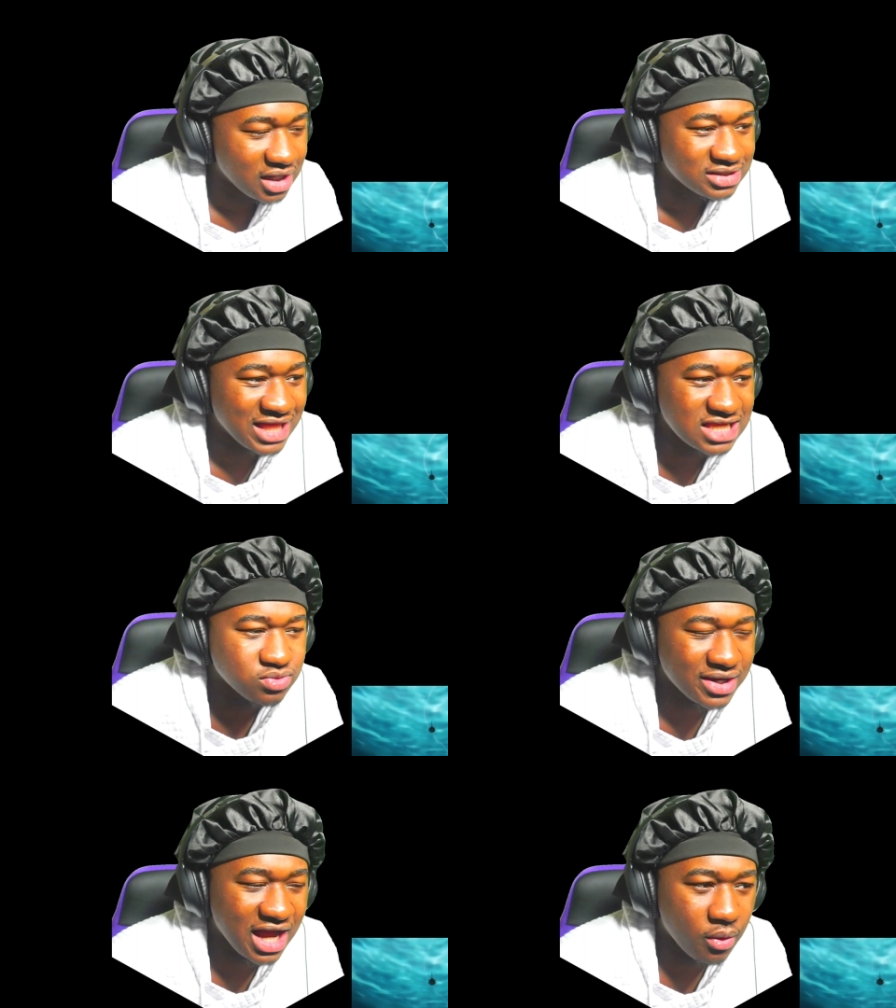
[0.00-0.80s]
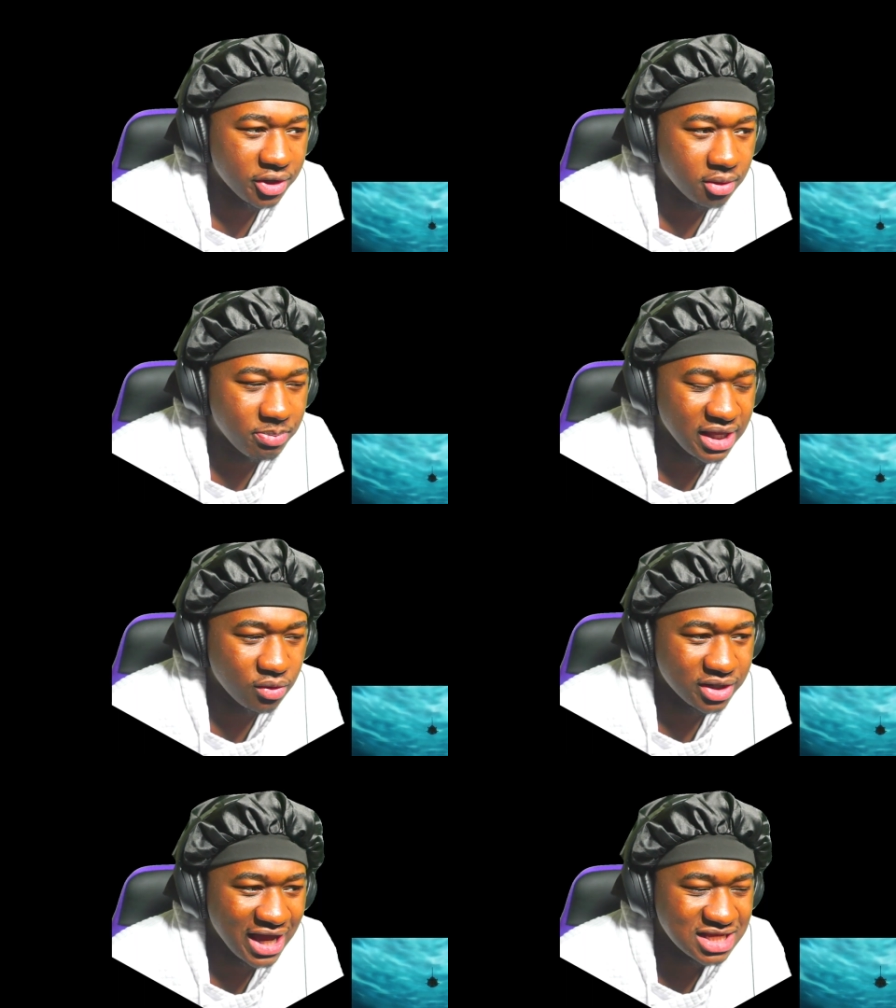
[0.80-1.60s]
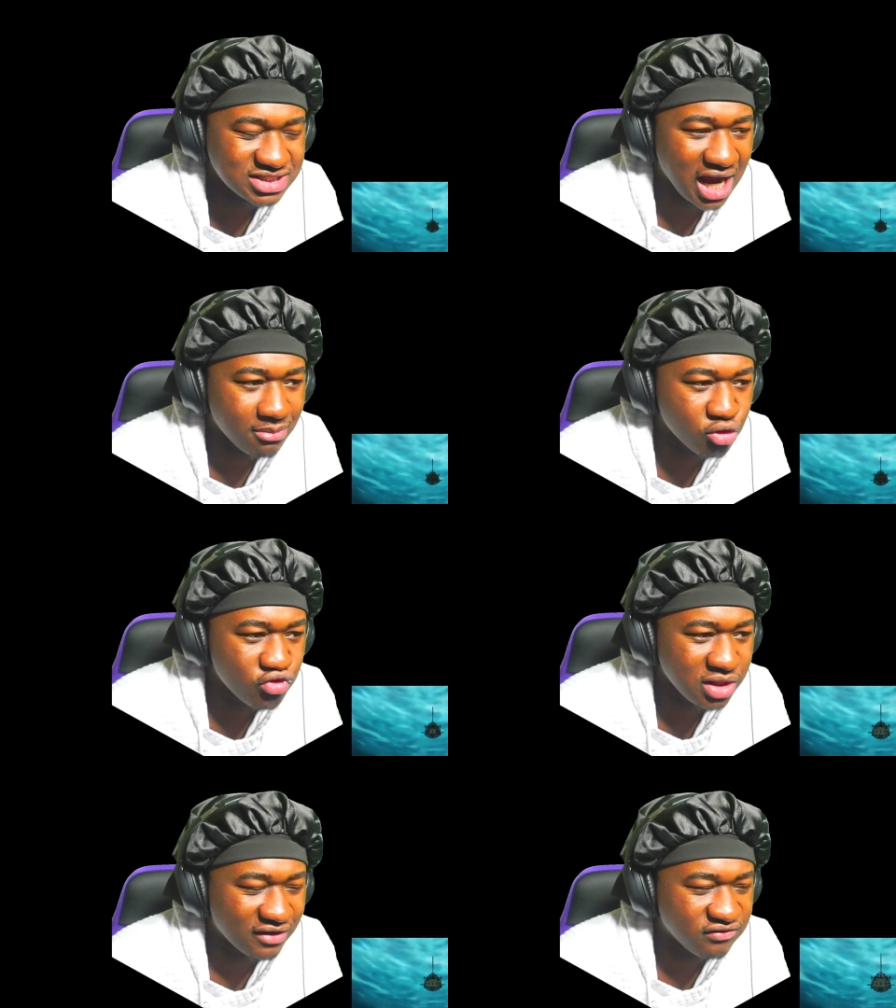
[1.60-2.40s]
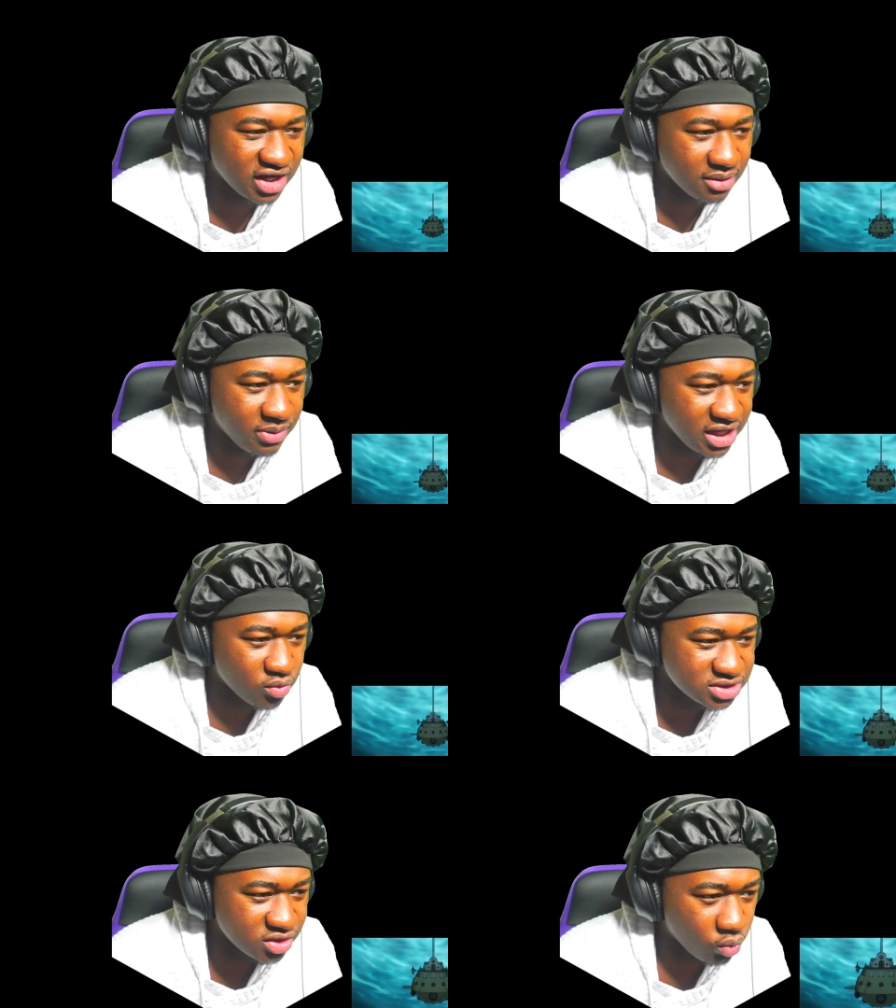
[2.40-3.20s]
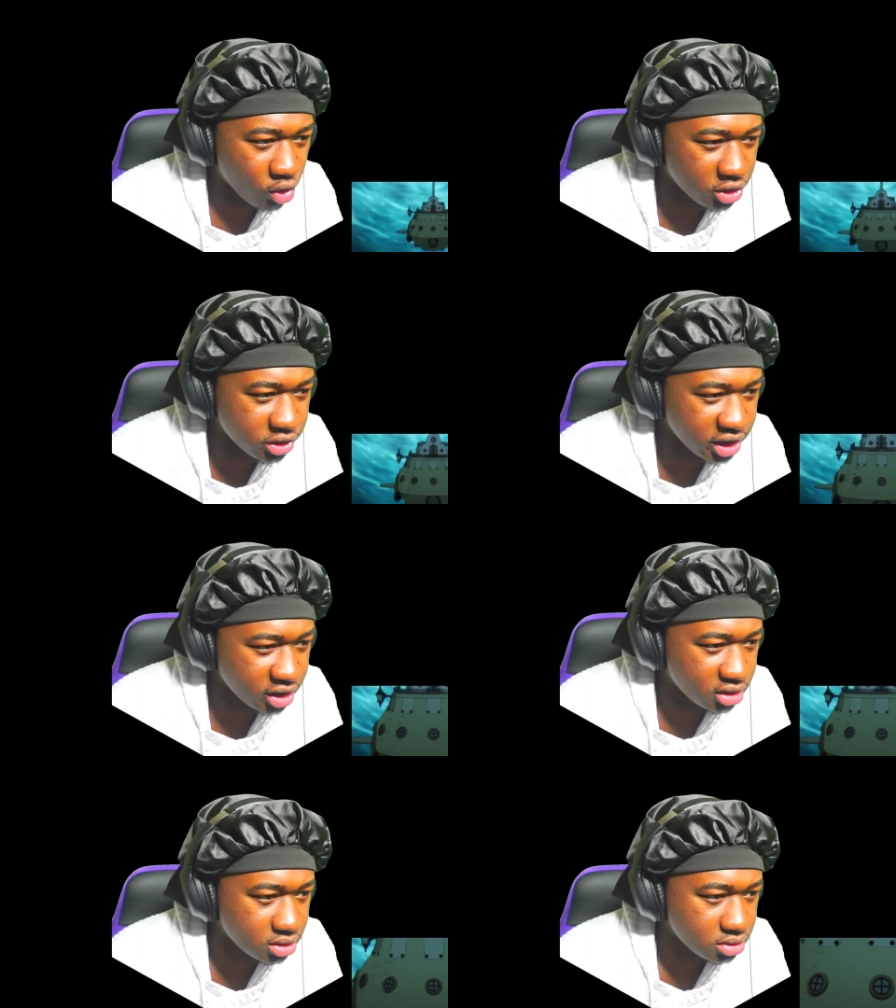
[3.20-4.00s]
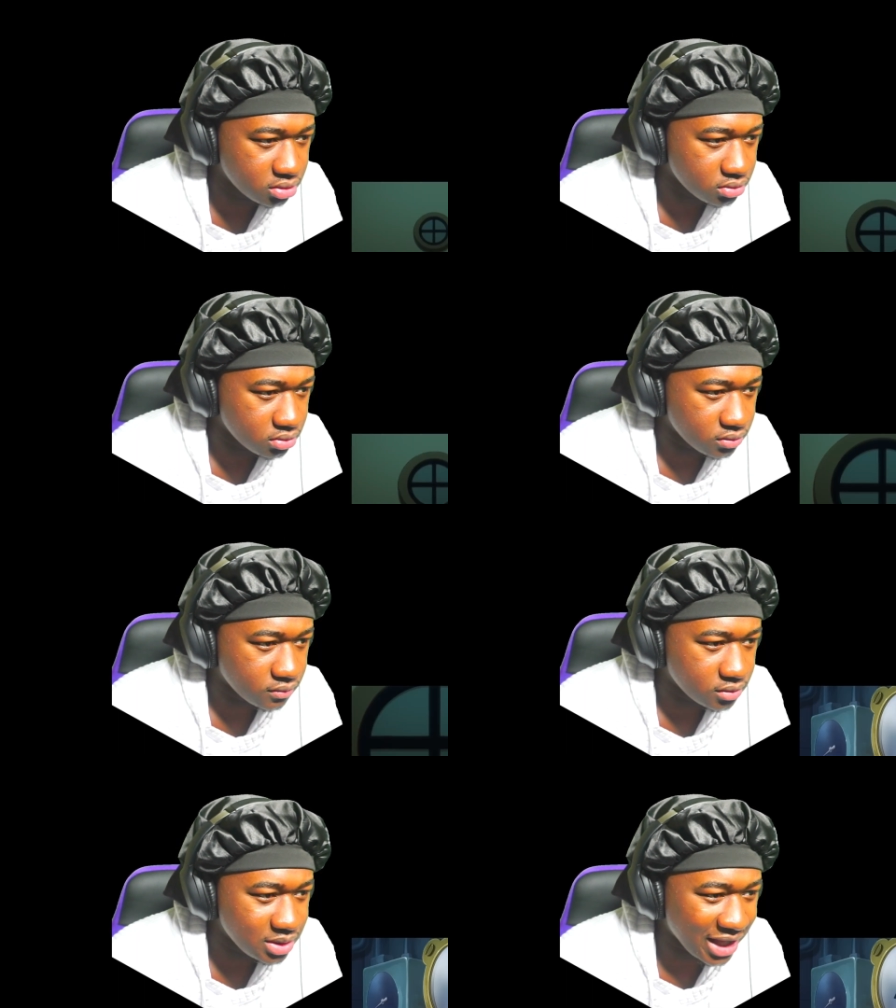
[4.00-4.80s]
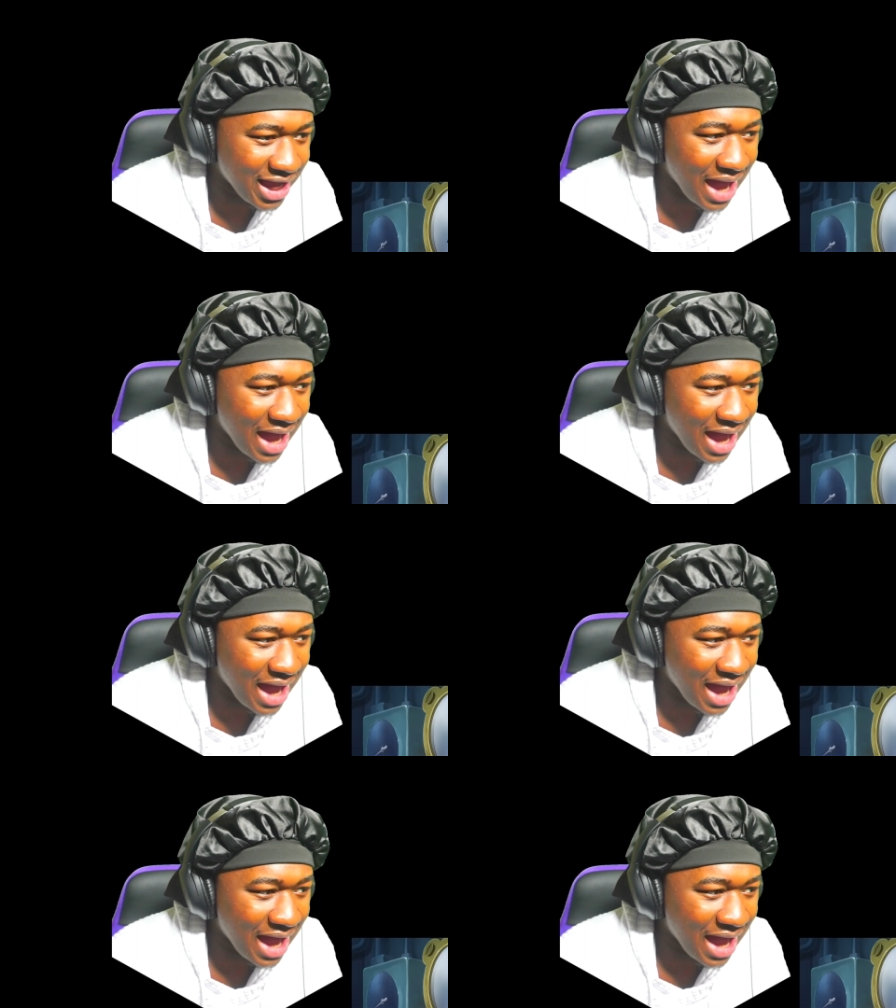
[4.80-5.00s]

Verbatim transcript: That's why y'all wear them penguin hats. Y'all move like fucking penguins in the water, nigga. Like Happy